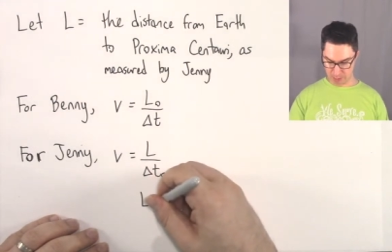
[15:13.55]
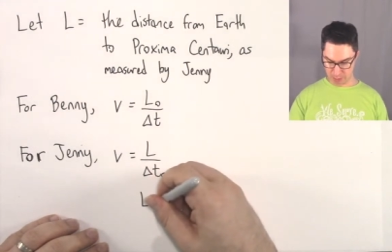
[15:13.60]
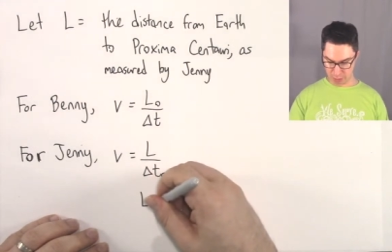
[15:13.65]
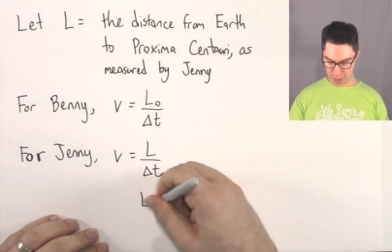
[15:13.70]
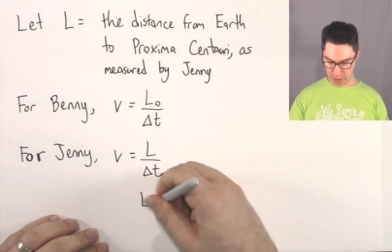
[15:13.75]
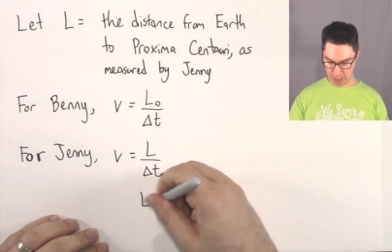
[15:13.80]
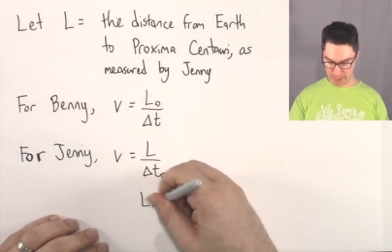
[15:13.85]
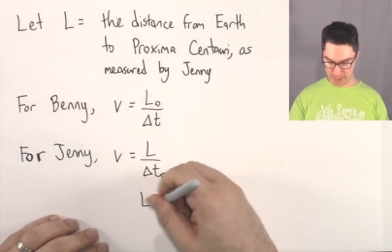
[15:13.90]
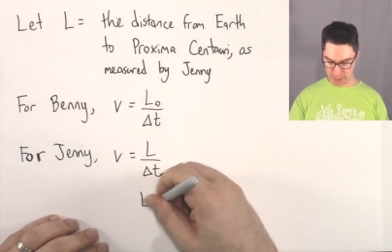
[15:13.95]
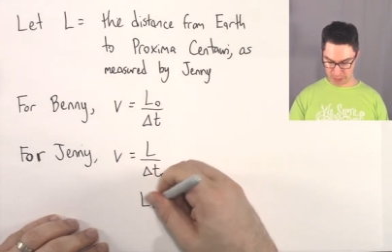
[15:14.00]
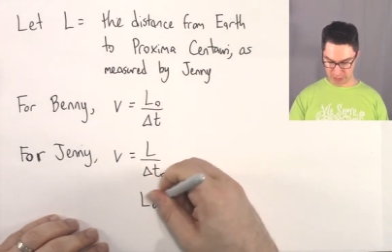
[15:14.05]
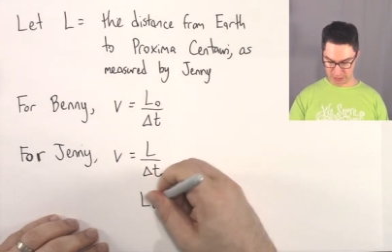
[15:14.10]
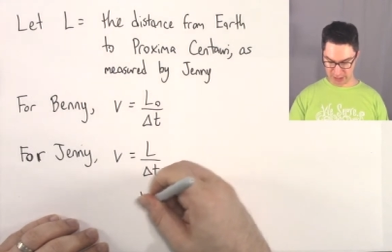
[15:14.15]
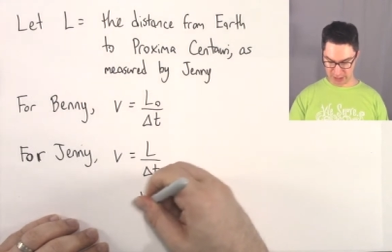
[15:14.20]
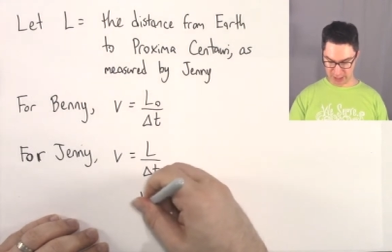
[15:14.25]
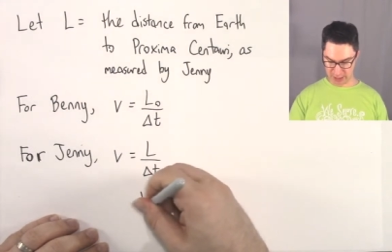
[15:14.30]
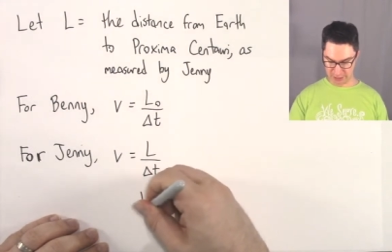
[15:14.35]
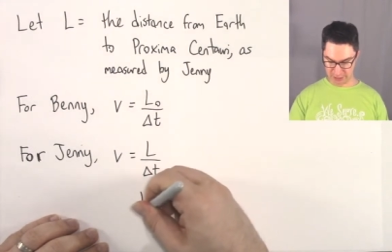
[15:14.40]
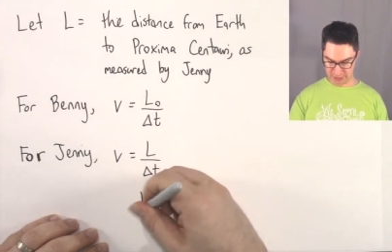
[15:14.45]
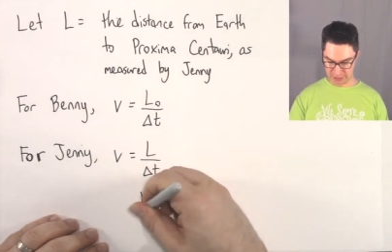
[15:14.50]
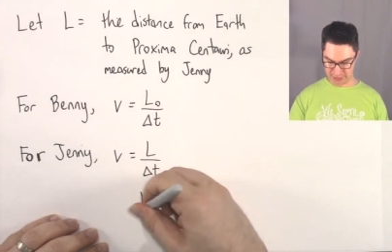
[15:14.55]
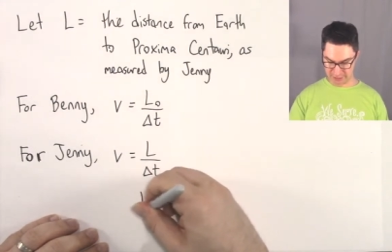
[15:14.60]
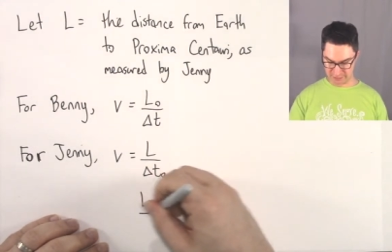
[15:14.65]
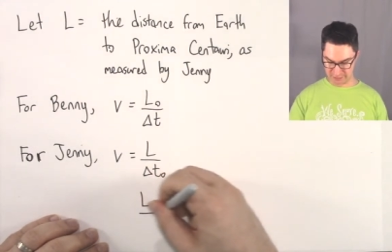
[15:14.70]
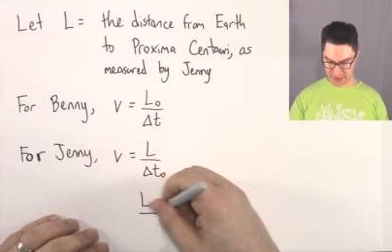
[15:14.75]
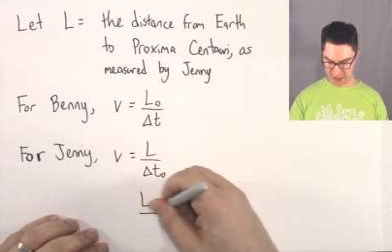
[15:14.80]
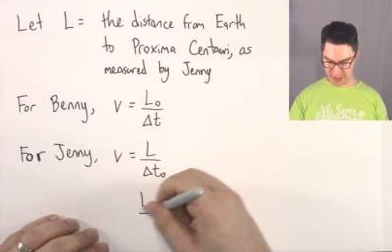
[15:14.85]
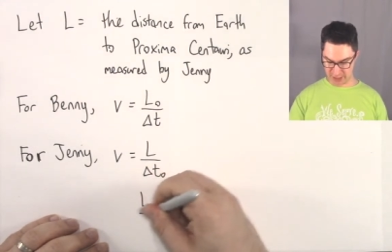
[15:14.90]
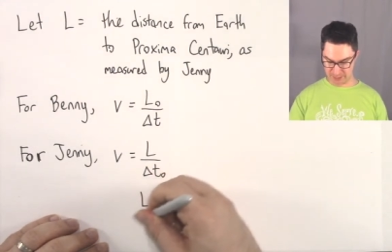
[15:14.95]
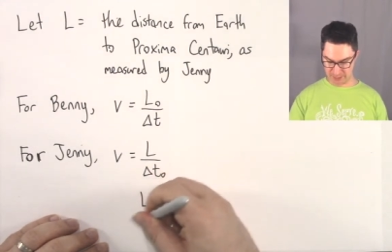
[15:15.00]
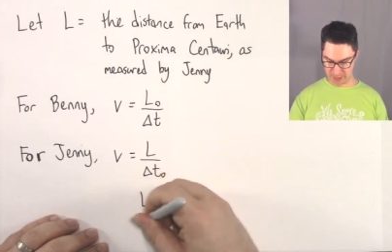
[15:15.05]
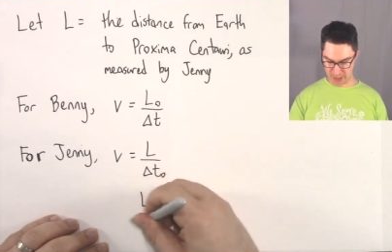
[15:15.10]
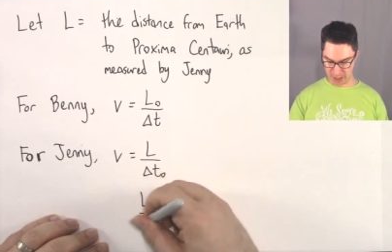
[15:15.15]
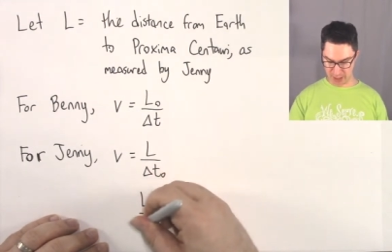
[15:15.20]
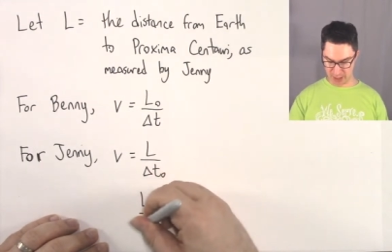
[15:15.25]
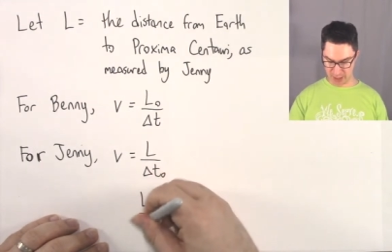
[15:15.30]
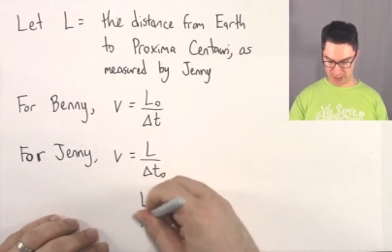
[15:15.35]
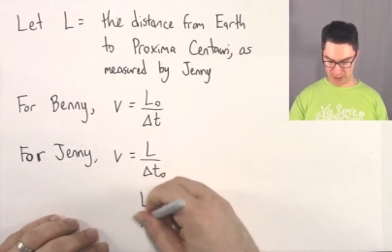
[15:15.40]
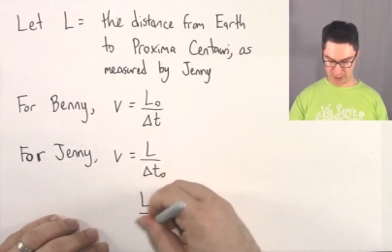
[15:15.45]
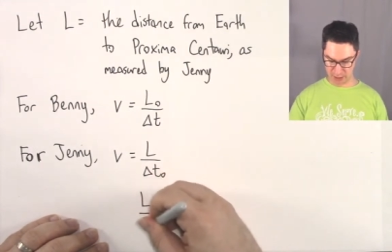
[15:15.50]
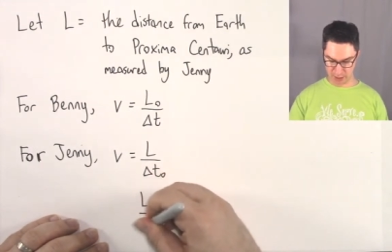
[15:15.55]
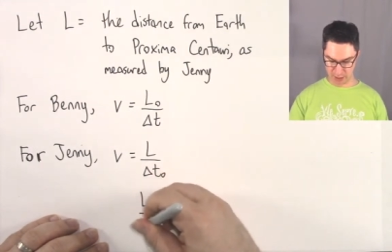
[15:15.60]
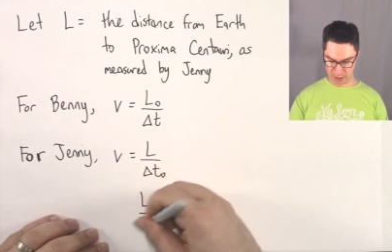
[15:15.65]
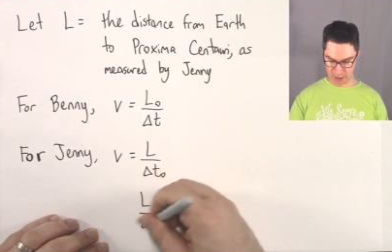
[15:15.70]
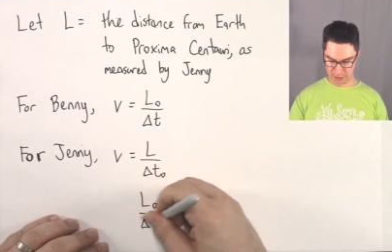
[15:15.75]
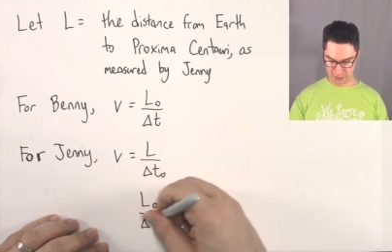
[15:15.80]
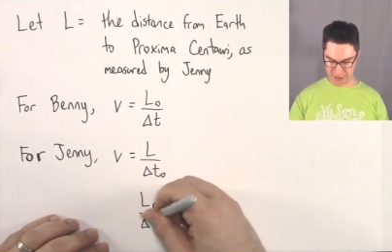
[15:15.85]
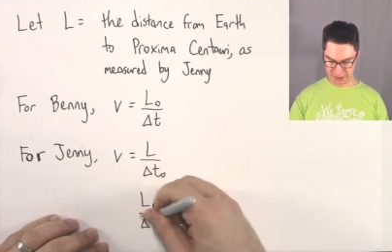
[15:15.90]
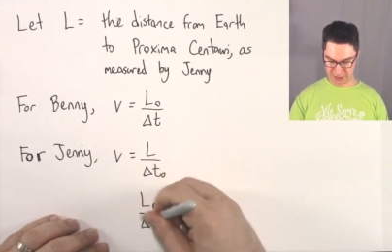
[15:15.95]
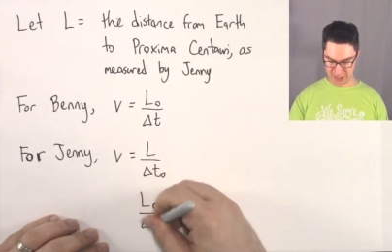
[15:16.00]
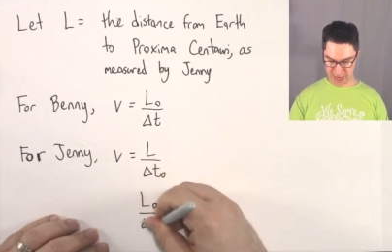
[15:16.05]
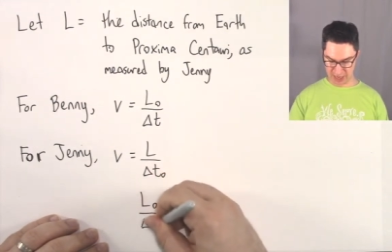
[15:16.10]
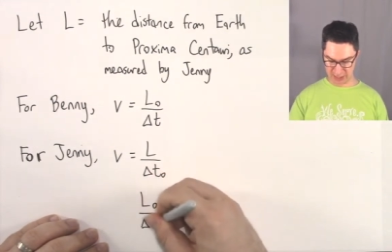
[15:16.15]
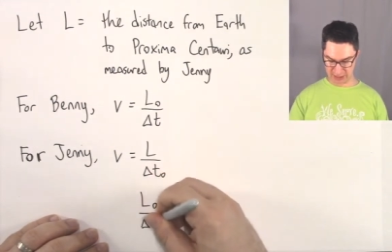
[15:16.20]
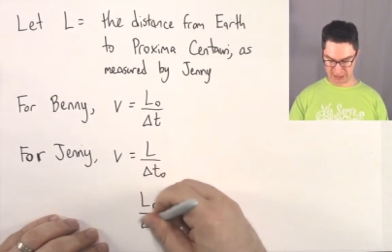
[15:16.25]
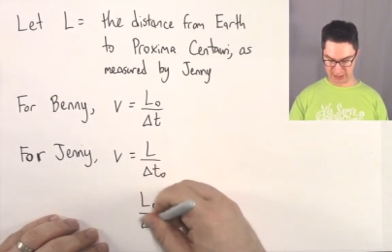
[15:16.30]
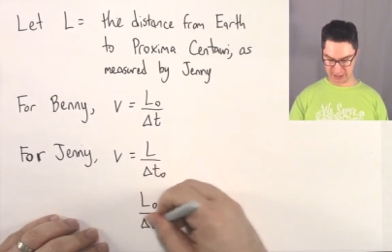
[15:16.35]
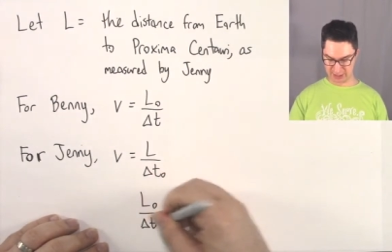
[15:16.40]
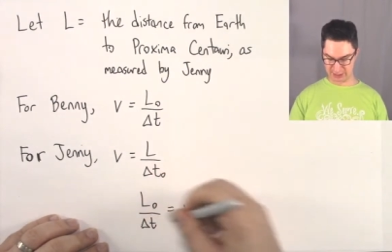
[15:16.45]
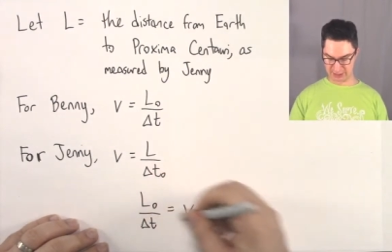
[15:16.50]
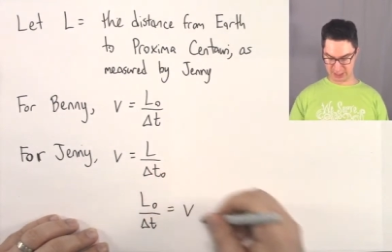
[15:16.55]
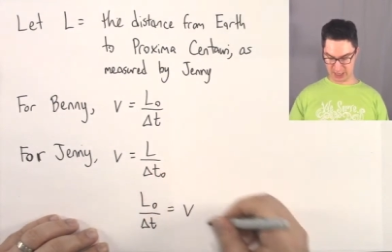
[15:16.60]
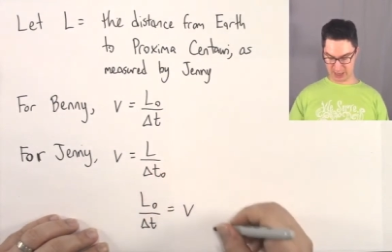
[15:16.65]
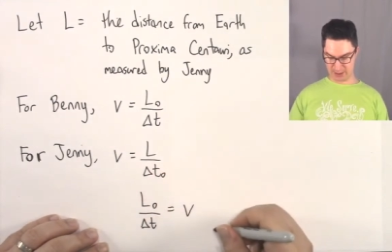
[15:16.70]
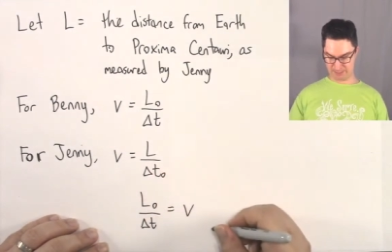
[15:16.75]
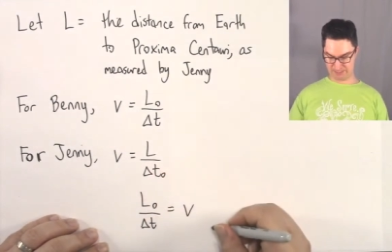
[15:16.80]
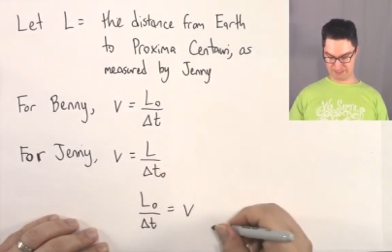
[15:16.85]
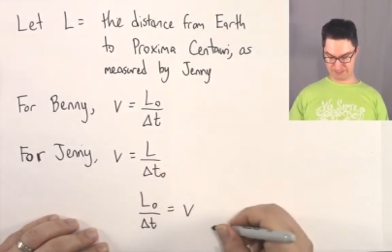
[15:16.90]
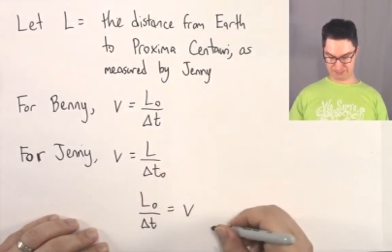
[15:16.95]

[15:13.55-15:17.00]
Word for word: proper length divided by the dilated time.